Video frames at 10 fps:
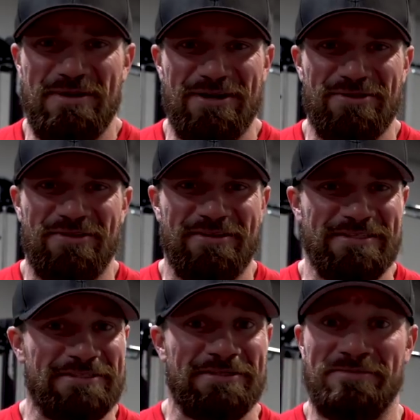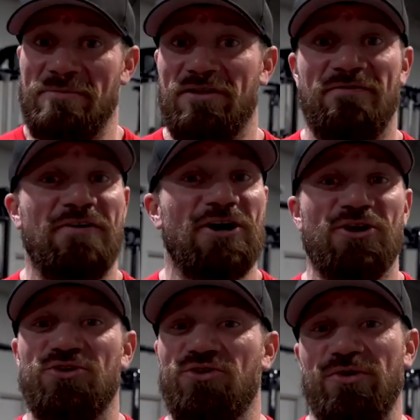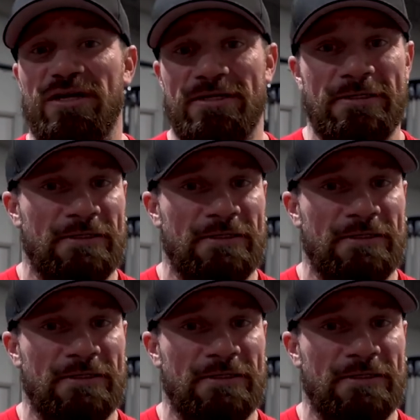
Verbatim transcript: marathons, fucker, do it.